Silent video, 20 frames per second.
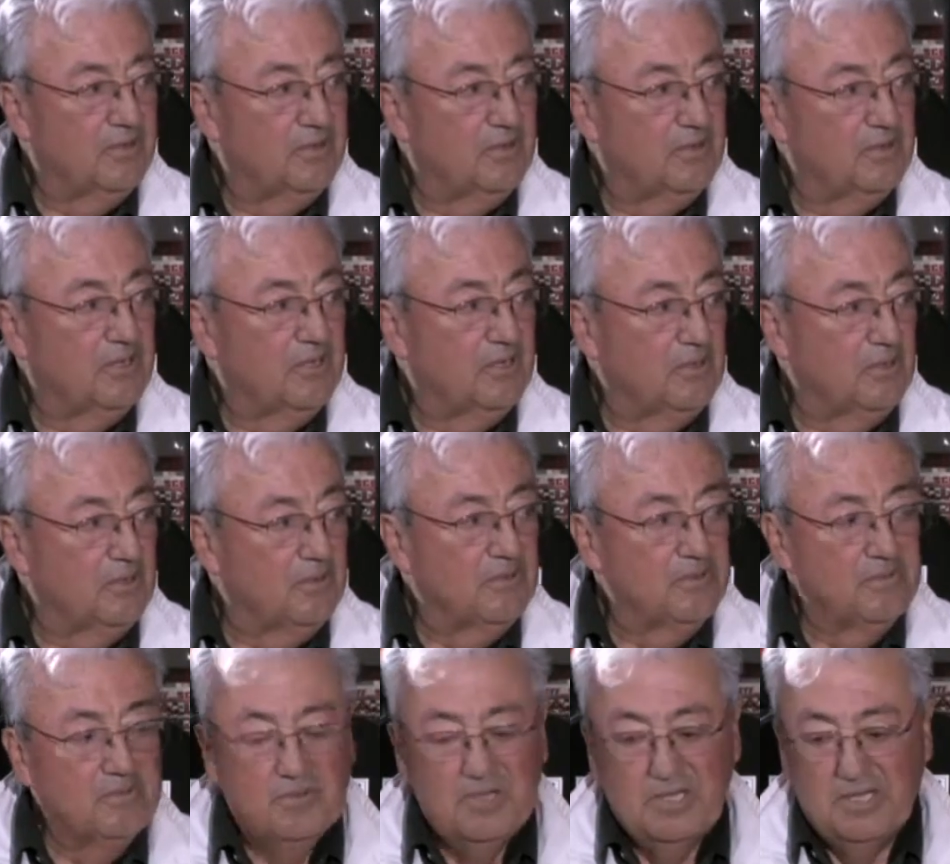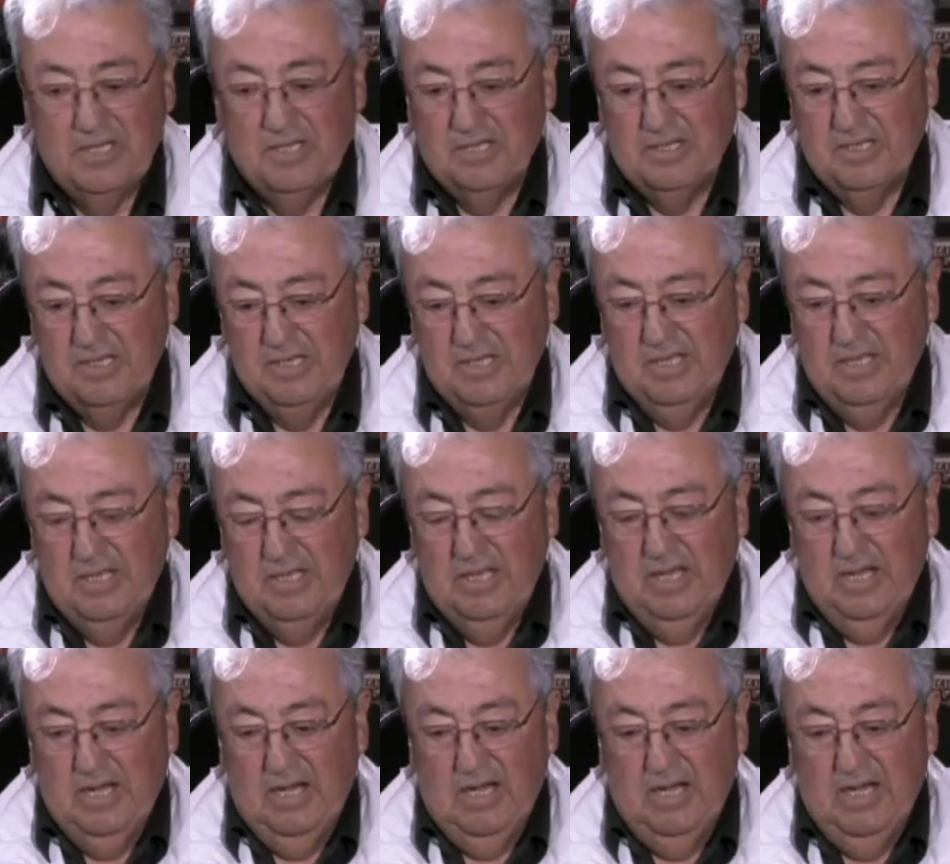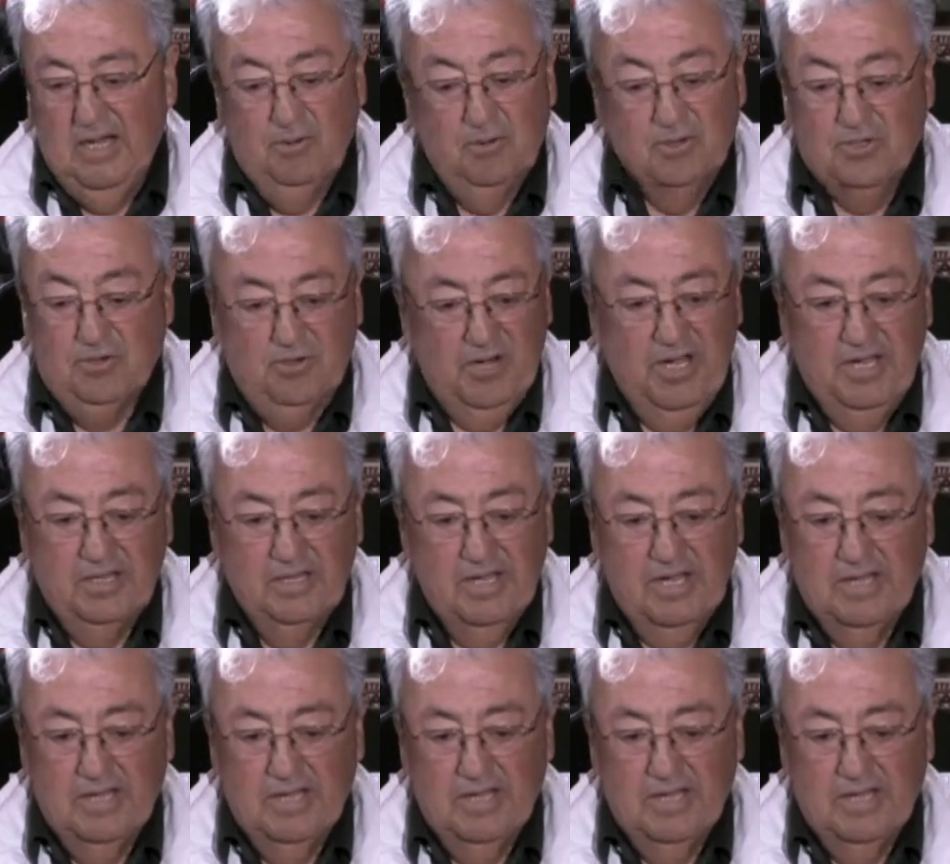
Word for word: through the whole weekend. Uh, it was great.